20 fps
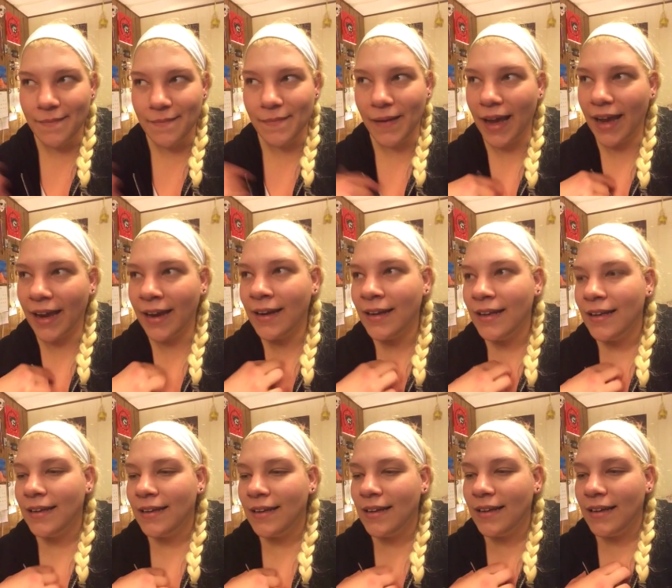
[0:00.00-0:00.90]
i might
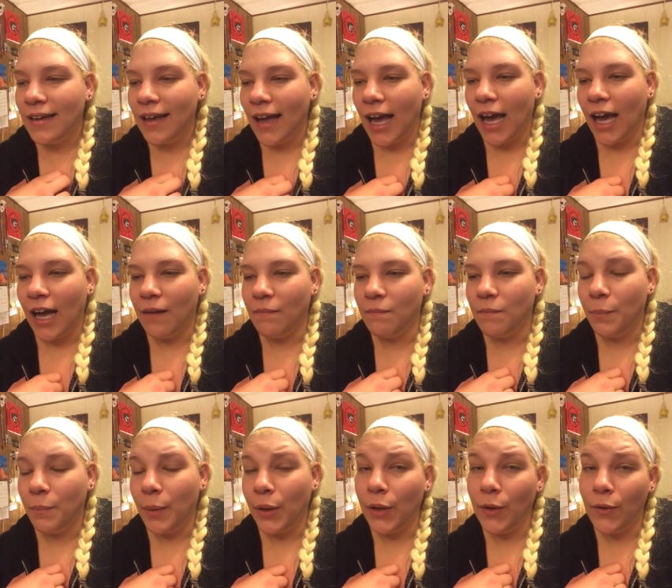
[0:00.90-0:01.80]
um,
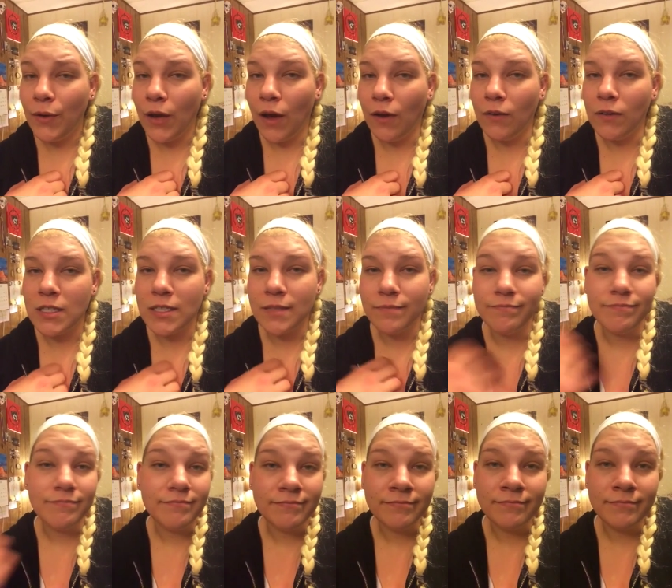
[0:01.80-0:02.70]
but who knows
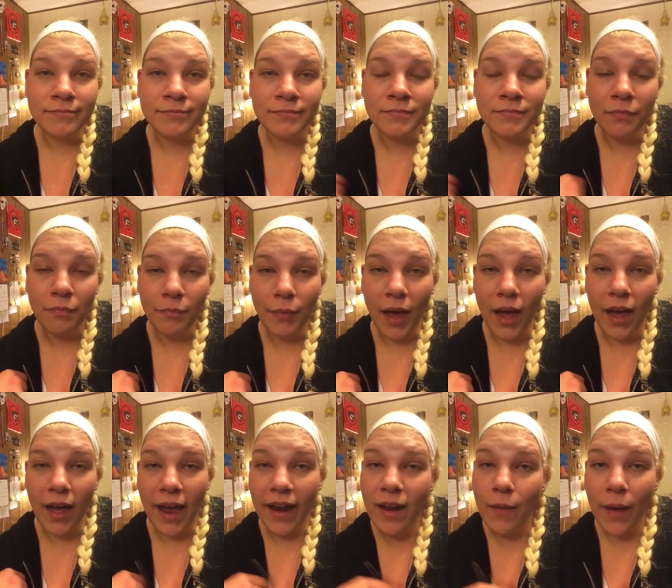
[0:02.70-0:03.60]

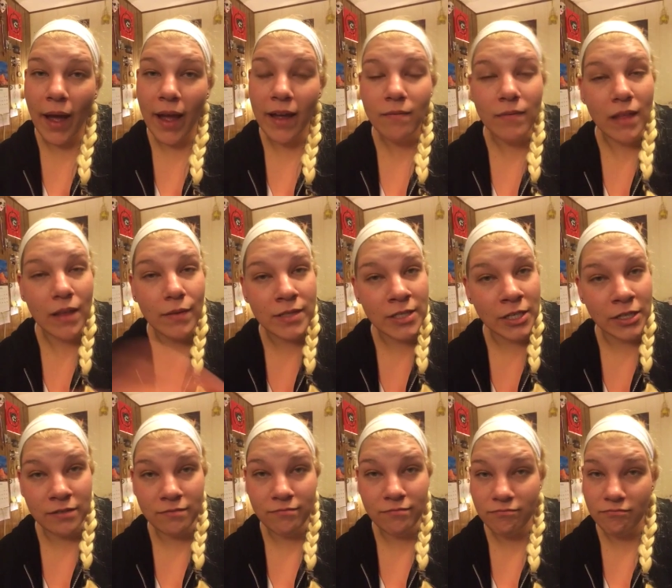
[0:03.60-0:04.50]
but anyway it was
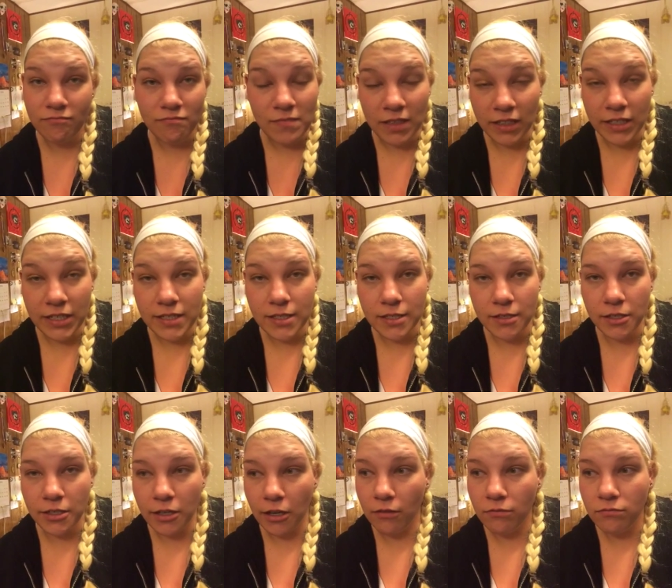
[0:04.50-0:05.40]
good at least,
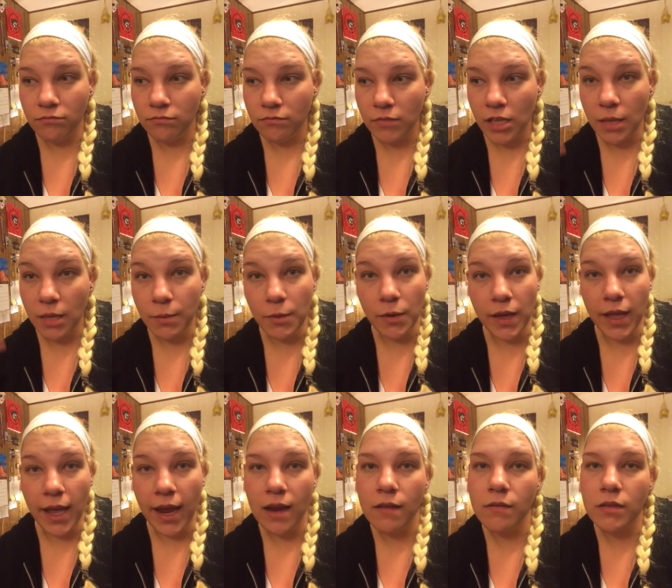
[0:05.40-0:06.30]
you know,
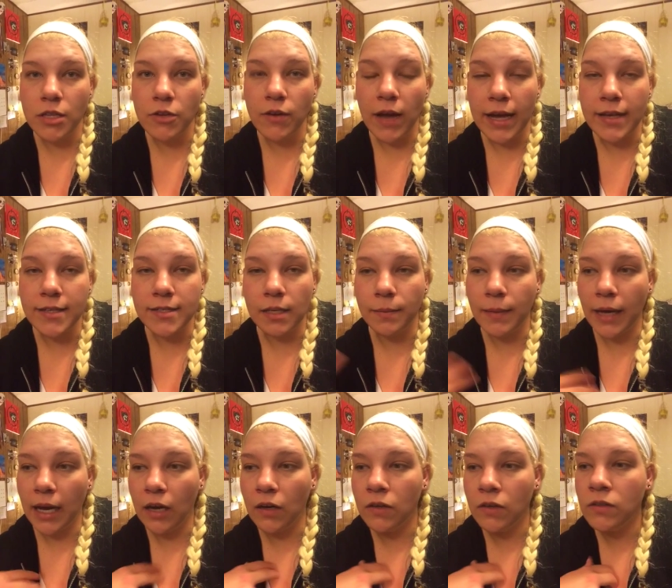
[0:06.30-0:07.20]
communicating with you guys
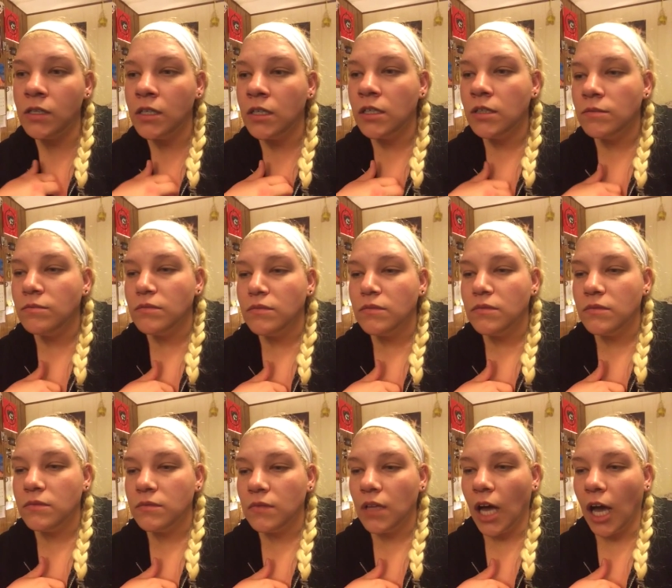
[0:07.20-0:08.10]
somehow.
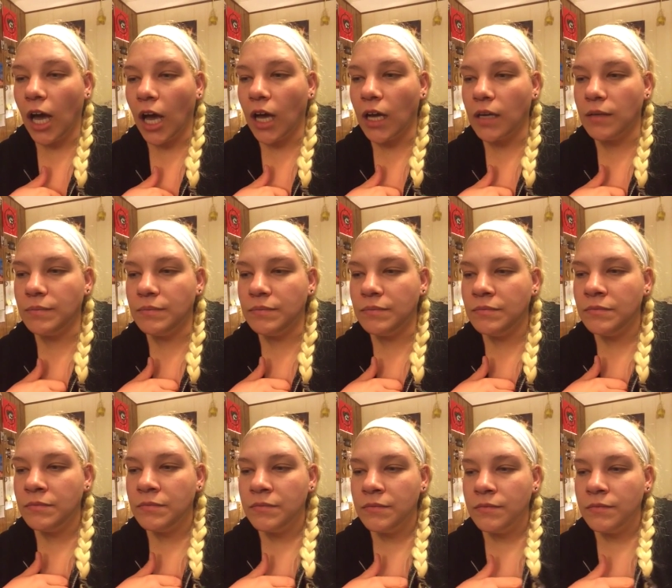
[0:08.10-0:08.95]
Um,